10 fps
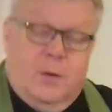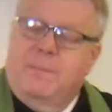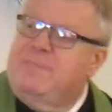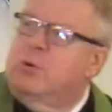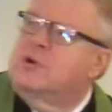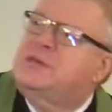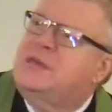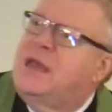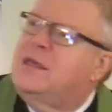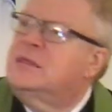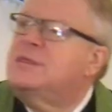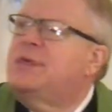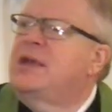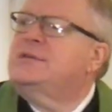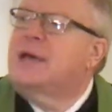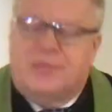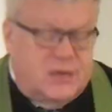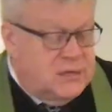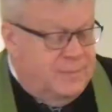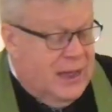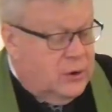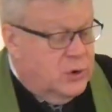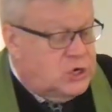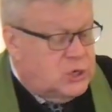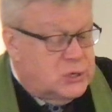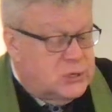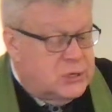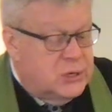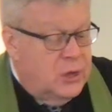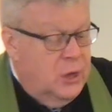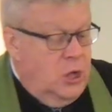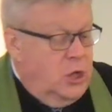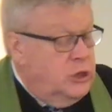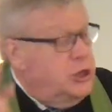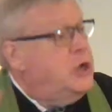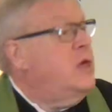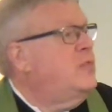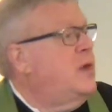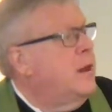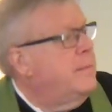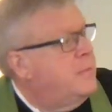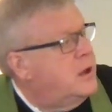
People were saying things like this about Christians Look at them.